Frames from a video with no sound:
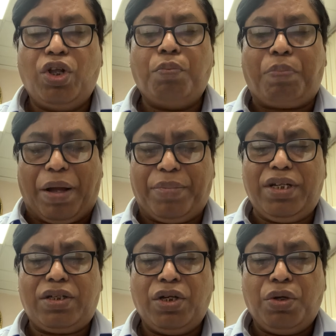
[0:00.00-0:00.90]

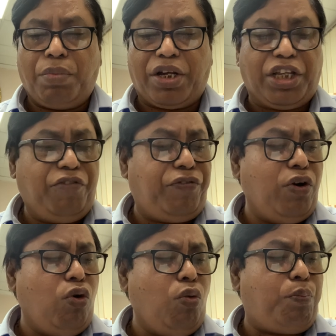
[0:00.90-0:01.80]
payment, but if
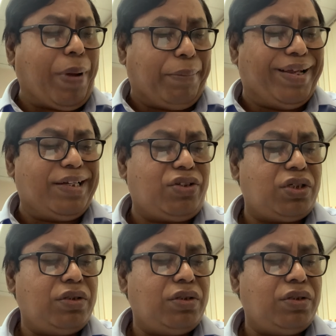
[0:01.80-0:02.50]
you payment